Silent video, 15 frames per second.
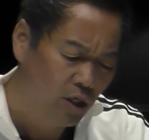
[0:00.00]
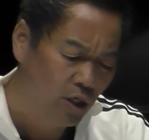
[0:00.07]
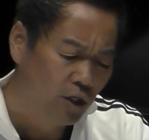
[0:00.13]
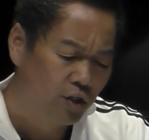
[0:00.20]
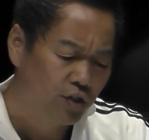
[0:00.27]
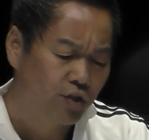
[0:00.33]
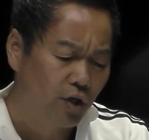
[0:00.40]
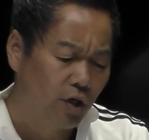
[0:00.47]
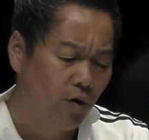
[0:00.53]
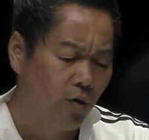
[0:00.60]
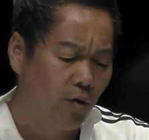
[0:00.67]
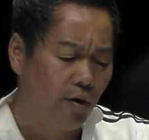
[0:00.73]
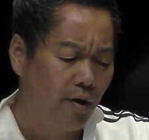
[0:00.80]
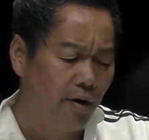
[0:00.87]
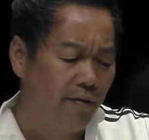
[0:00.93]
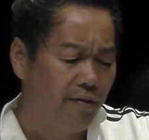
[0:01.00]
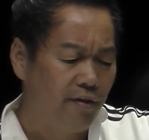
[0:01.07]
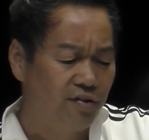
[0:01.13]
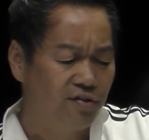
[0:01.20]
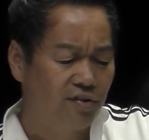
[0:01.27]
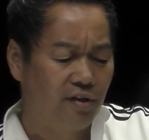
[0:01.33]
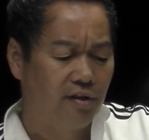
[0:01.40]
So
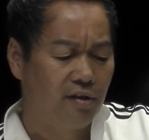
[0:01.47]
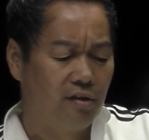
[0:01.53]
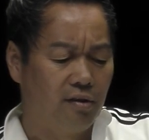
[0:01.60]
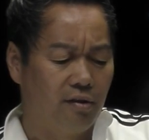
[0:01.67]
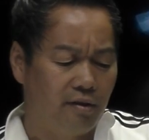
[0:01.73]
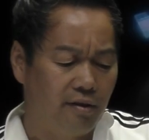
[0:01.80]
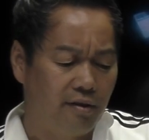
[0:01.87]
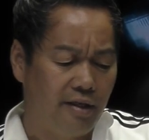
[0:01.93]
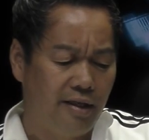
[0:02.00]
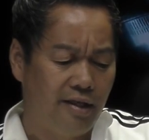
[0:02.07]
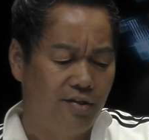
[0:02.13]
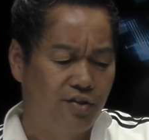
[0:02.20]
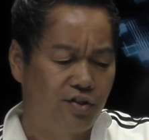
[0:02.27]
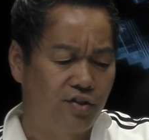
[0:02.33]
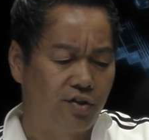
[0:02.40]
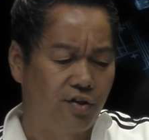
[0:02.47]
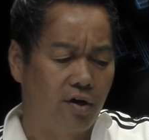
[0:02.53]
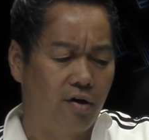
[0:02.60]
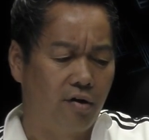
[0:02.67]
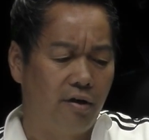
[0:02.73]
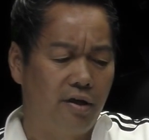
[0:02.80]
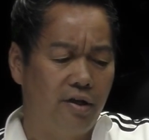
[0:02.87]
this little insert
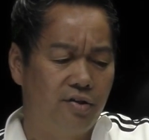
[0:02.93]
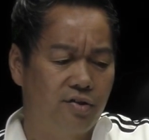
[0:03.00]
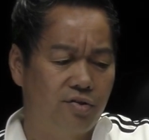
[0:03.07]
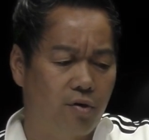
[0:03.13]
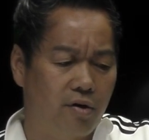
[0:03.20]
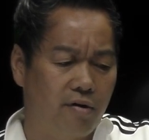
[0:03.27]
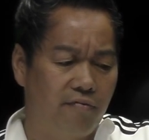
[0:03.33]
is sort of